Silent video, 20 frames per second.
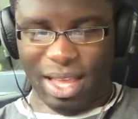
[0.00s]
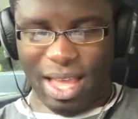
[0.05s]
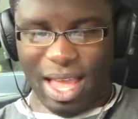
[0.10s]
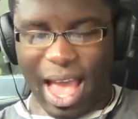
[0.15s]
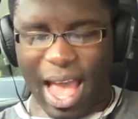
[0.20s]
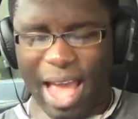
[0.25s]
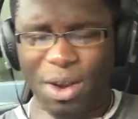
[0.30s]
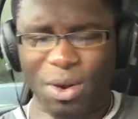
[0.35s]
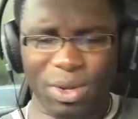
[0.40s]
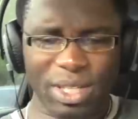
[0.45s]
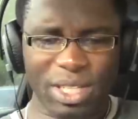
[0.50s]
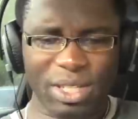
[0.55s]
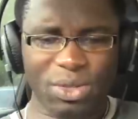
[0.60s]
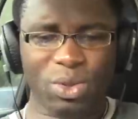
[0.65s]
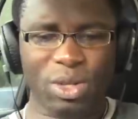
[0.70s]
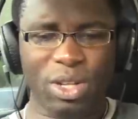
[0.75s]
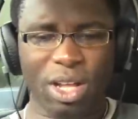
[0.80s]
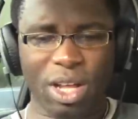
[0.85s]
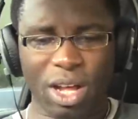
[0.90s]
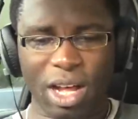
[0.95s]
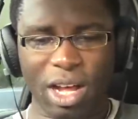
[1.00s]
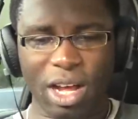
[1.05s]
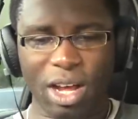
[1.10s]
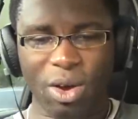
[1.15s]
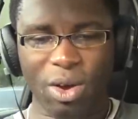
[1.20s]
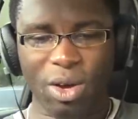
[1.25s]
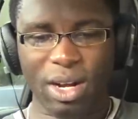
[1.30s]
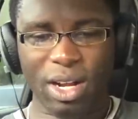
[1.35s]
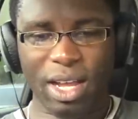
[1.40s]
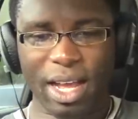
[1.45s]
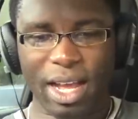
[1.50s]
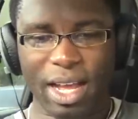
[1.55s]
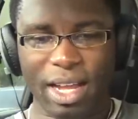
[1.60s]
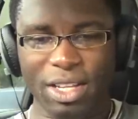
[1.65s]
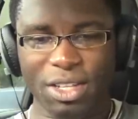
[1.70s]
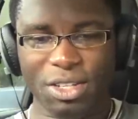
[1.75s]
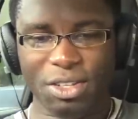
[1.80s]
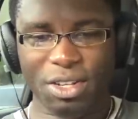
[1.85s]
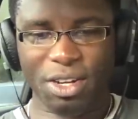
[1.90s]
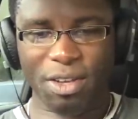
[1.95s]
I noticed that her other hand
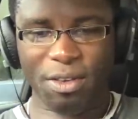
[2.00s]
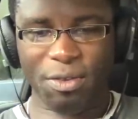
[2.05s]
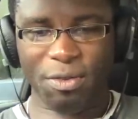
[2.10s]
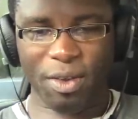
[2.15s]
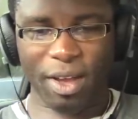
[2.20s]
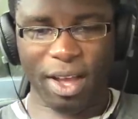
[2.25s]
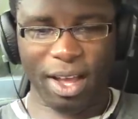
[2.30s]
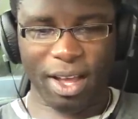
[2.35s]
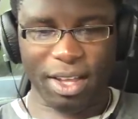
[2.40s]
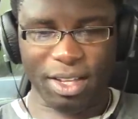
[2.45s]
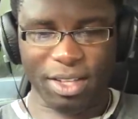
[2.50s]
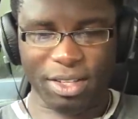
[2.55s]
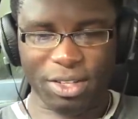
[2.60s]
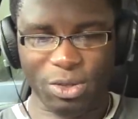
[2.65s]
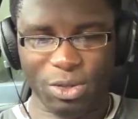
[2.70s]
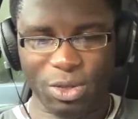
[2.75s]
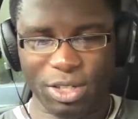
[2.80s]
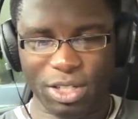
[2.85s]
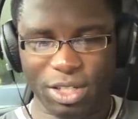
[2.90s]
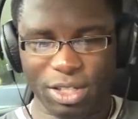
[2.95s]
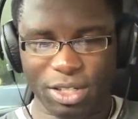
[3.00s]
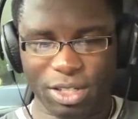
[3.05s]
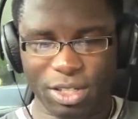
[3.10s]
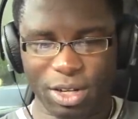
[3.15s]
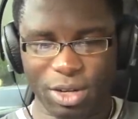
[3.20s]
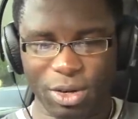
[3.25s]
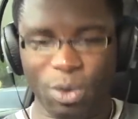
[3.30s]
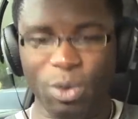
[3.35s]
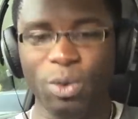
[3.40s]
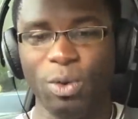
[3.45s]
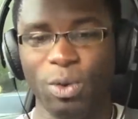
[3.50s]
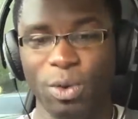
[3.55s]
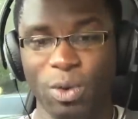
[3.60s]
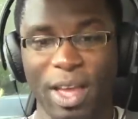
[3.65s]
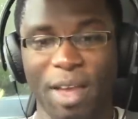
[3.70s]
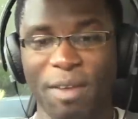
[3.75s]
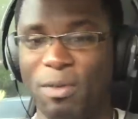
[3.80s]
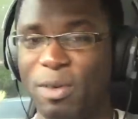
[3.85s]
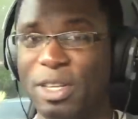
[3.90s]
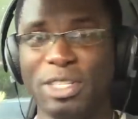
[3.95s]
is on her thigh, so she's done. Oh,
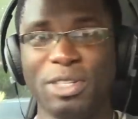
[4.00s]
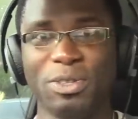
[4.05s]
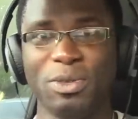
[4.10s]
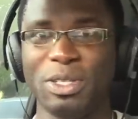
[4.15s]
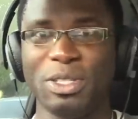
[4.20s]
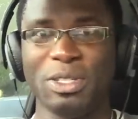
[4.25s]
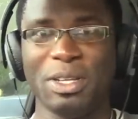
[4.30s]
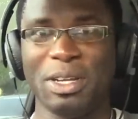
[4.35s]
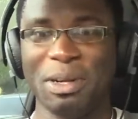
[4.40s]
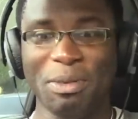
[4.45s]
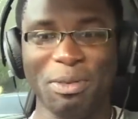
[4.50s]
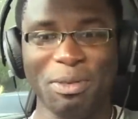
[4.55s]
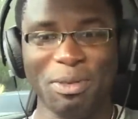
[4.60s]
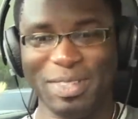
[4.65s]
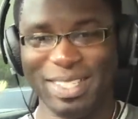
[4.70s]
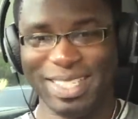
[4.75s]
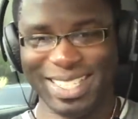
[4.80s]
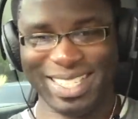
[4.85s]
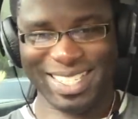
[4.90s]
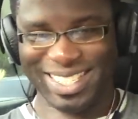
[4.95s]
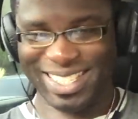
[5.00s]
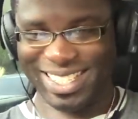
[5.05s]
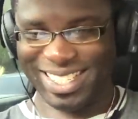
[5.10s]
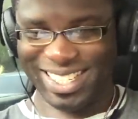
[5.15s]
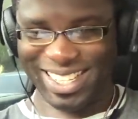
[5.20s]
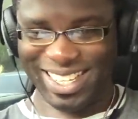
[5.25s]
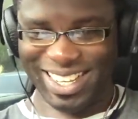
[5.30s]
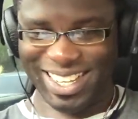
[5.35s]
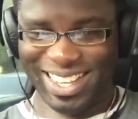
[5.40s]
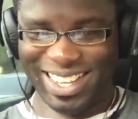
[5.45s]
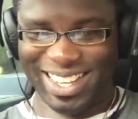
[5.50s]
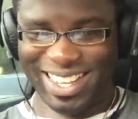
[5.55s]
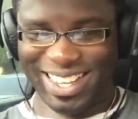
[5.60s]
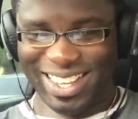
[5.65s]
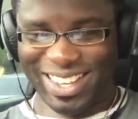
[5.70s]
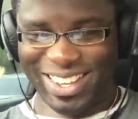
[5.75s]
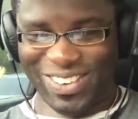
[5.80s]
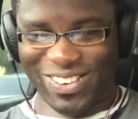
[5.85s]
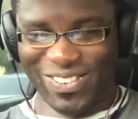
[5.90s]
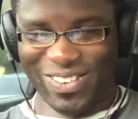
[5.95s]
okay, but she wasn't gonna move it.
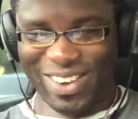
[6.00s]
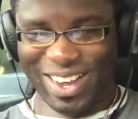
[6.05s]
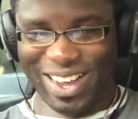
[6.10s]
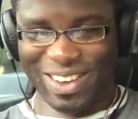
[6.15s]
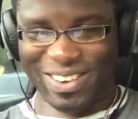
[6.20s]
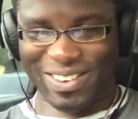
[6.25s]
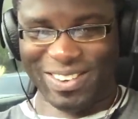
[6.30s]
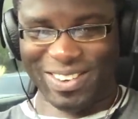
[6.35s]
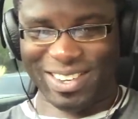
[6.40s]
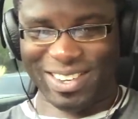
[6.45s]
Wow.